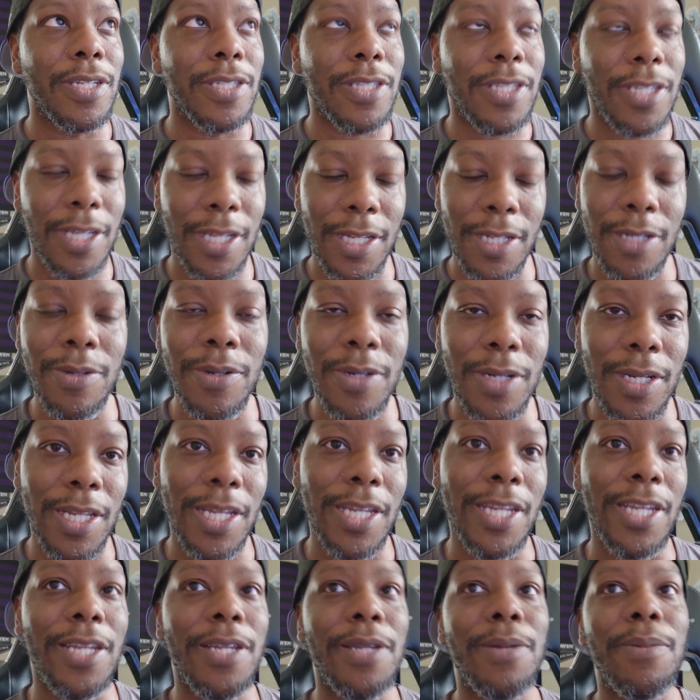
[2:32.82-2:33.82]

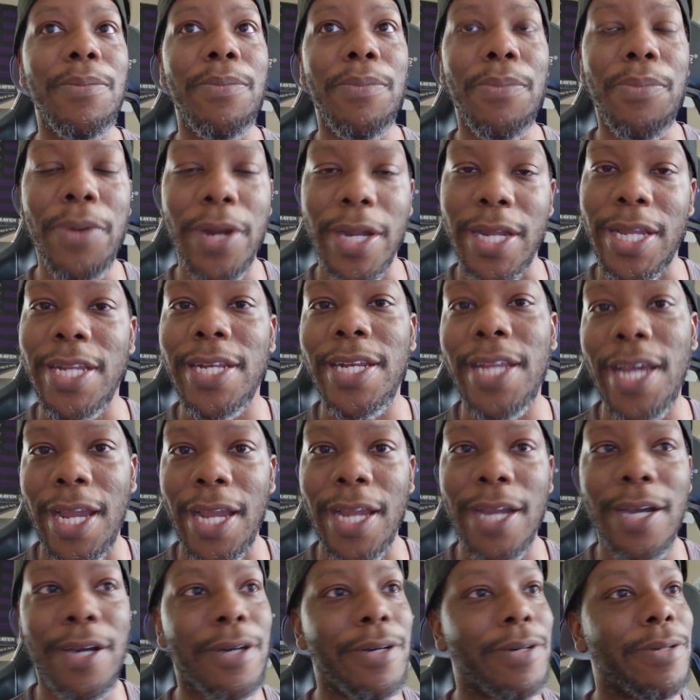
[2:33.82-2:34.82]
continually break it
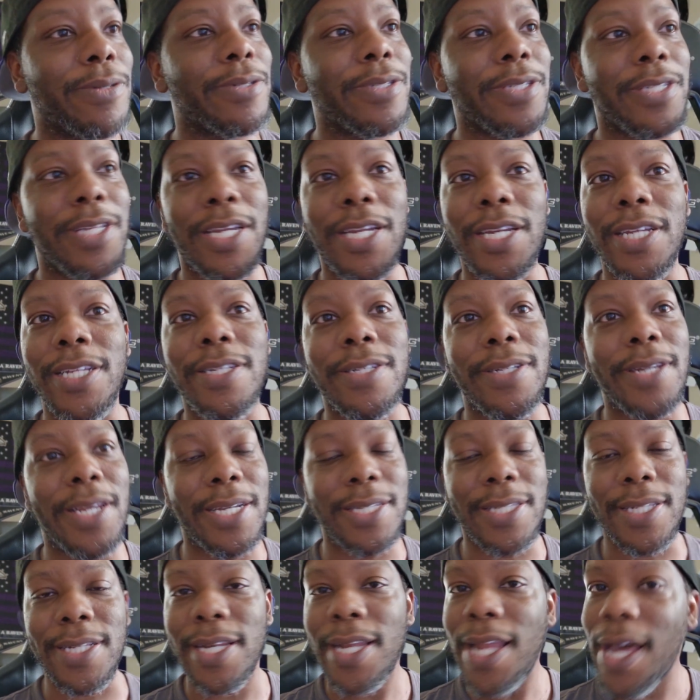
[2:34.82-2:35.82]
down, said
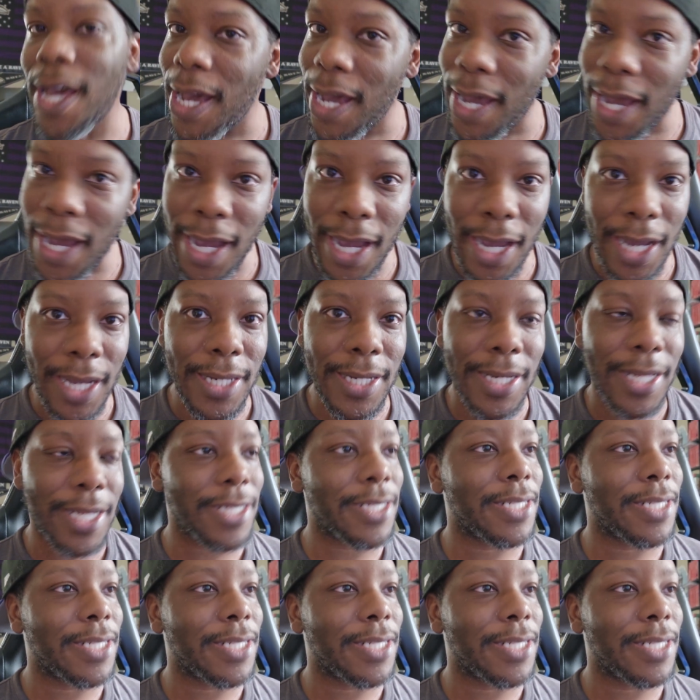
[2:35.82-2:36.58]
that's a lie,